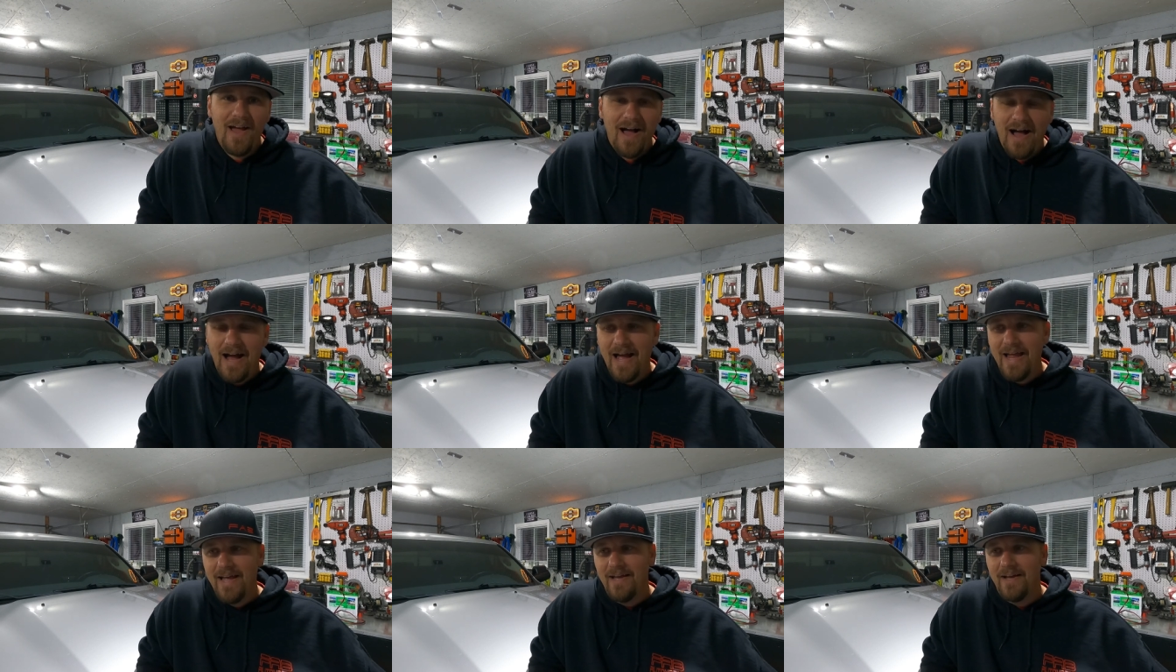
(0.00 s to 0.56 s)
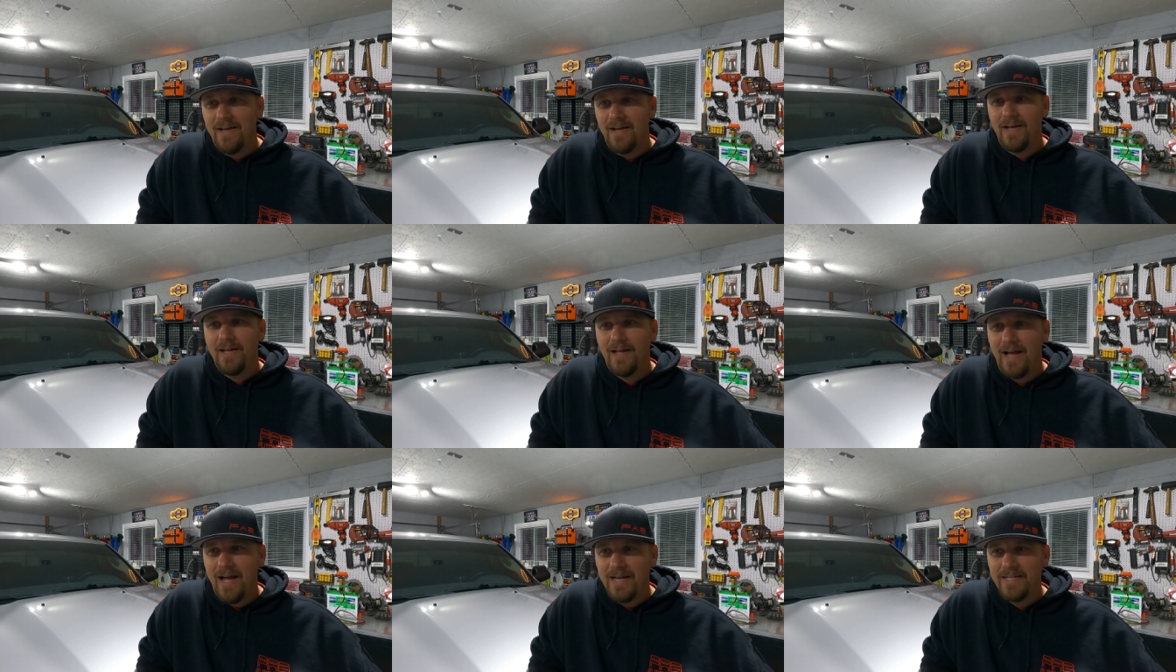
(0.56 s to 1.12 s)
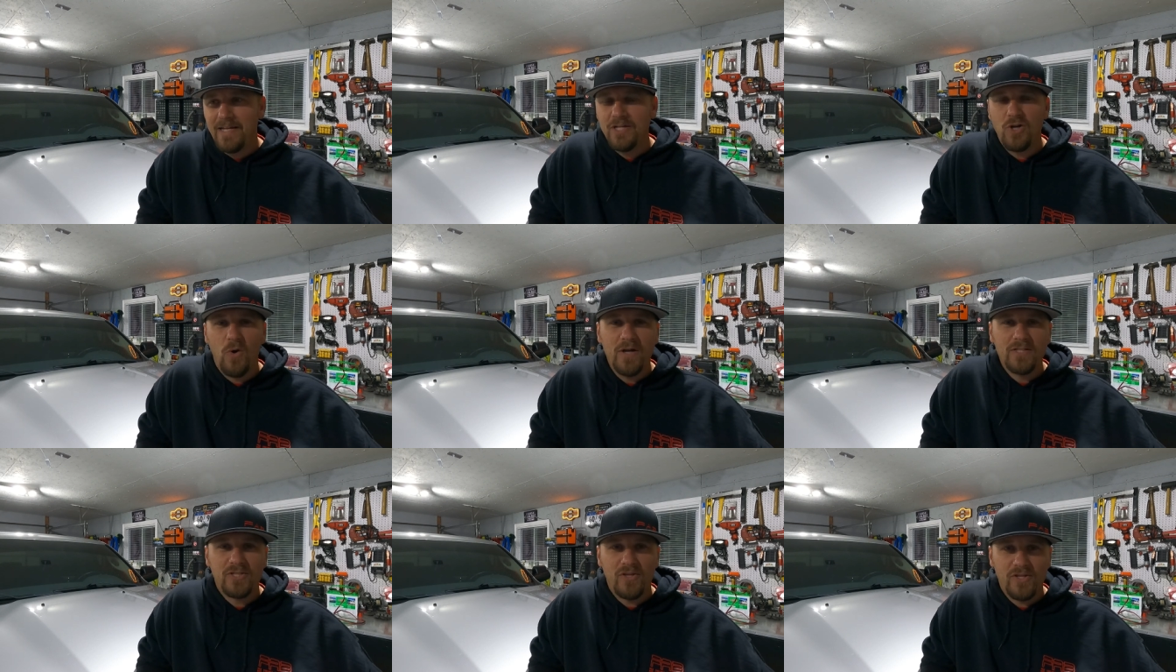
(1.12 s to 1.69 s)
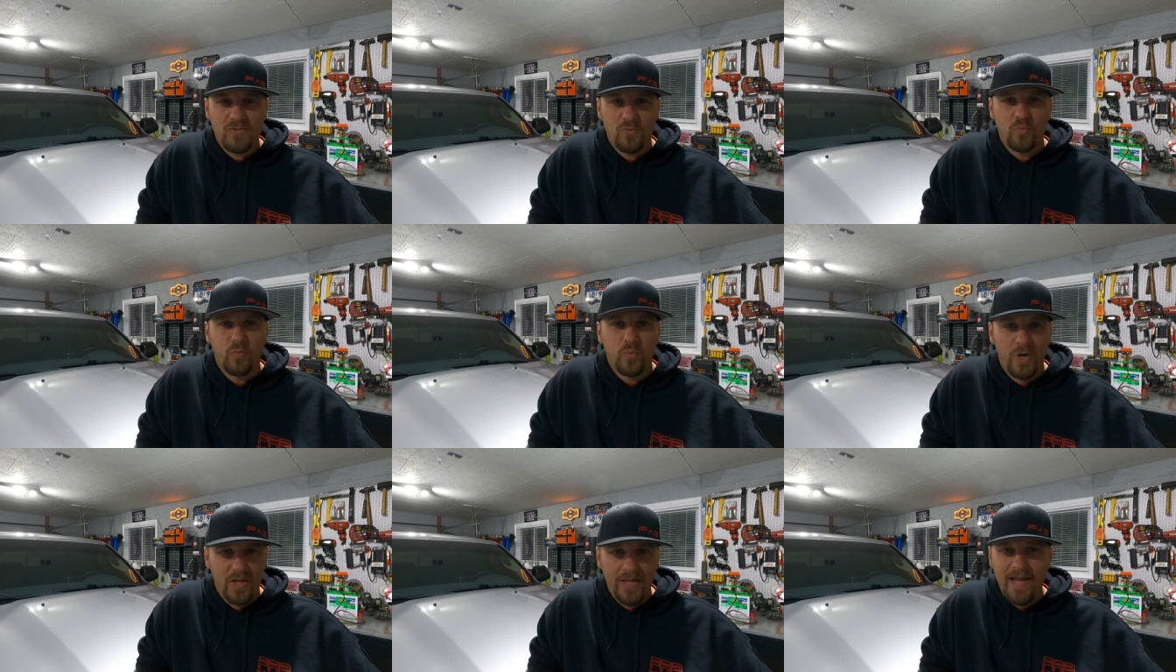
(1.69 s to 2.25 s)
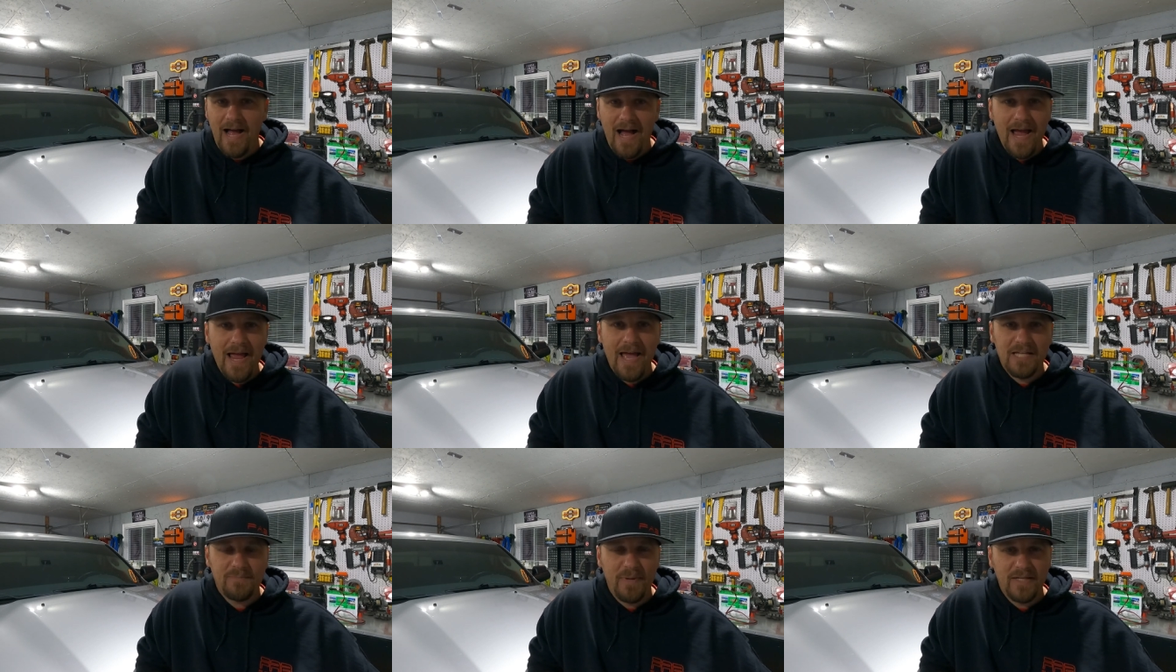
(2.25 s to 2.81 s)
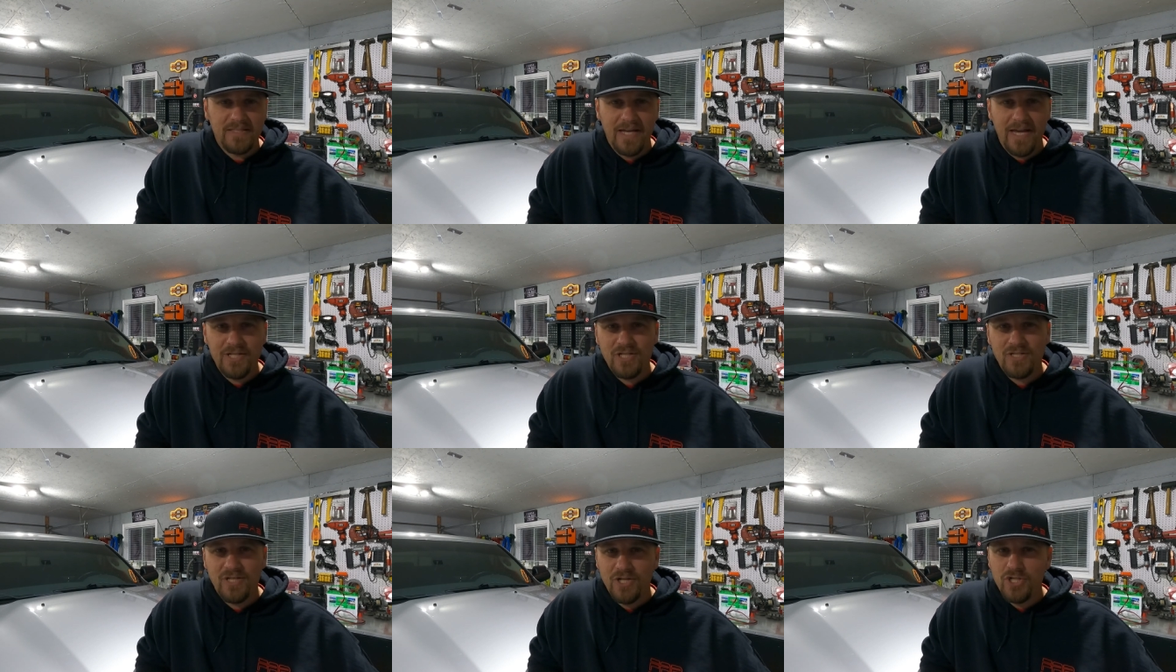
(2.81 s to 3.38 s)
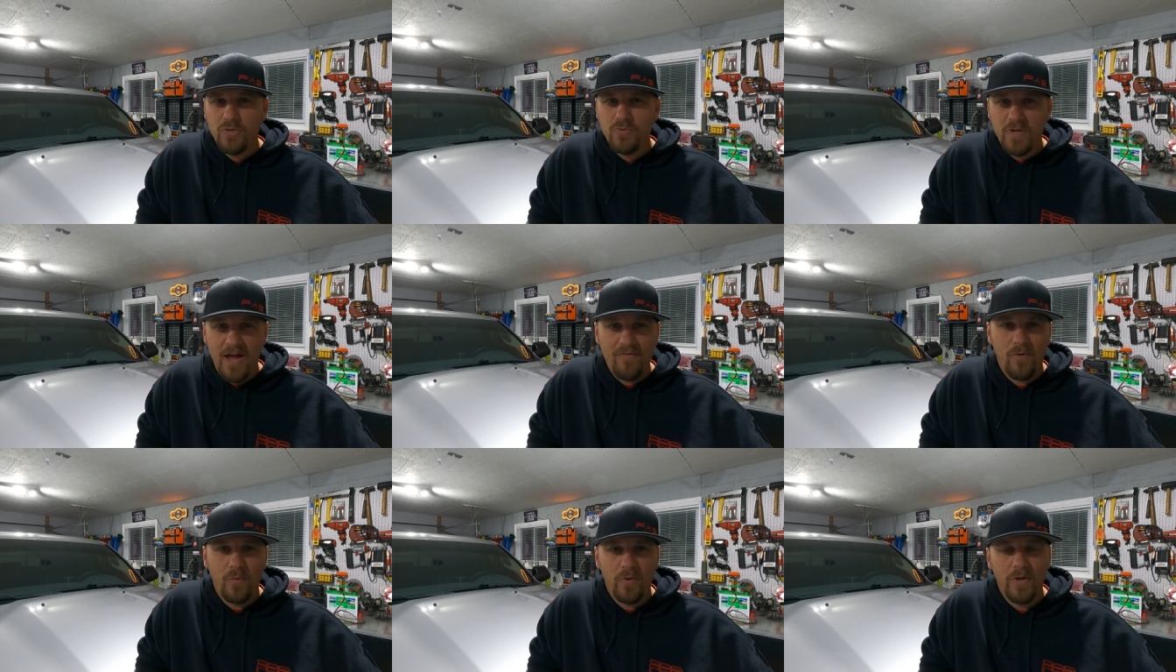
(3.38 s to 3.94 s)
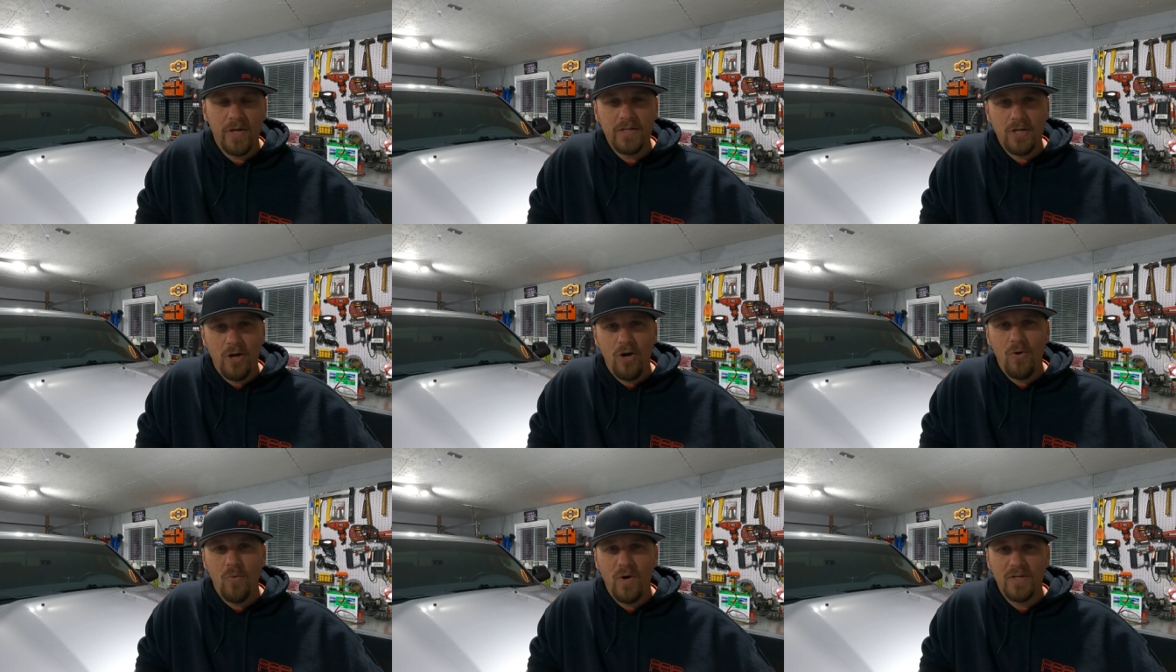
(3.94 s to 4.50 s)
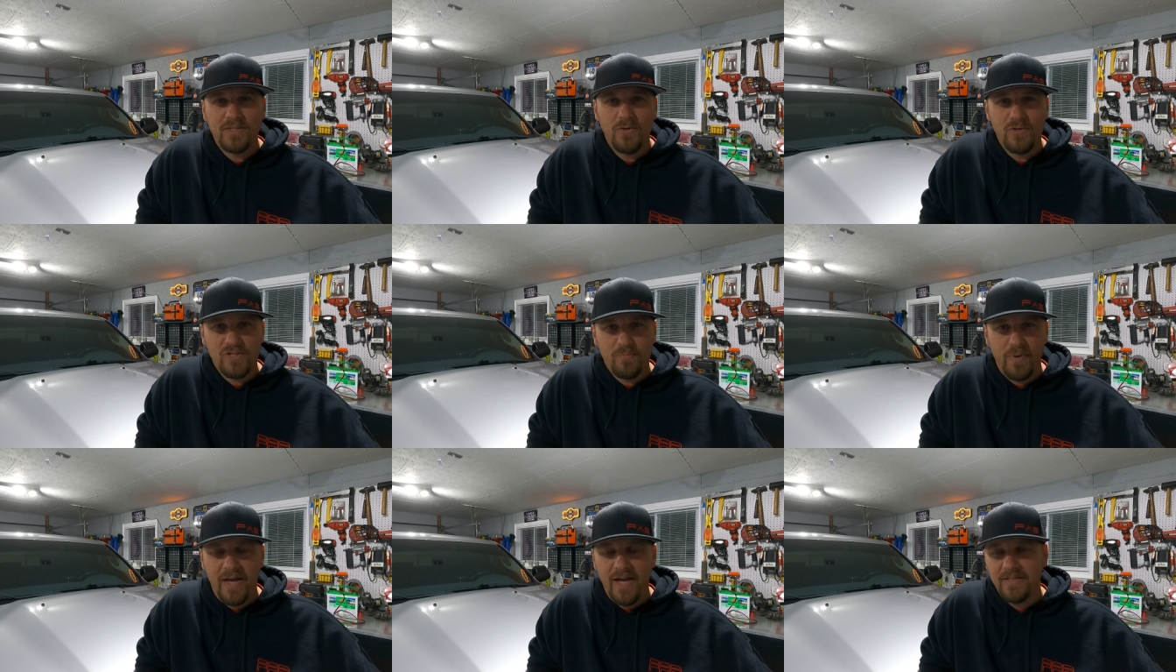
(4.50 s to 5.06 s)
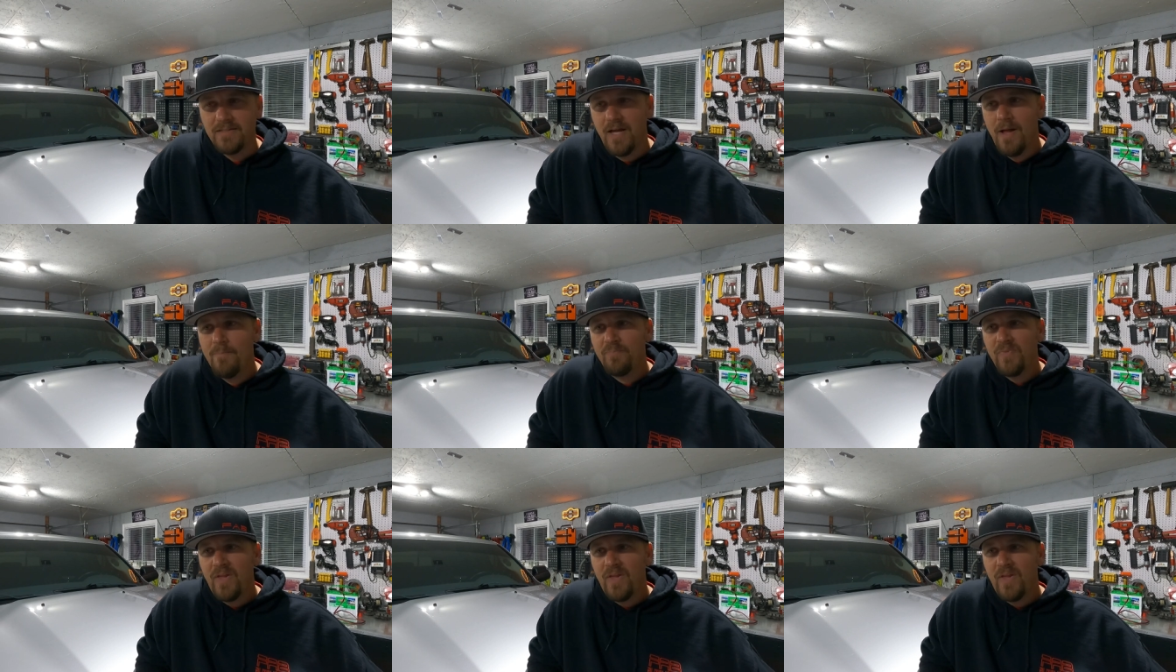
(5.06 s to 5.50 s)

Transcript: I didn't go into this really high expectations because you never really know what to expect.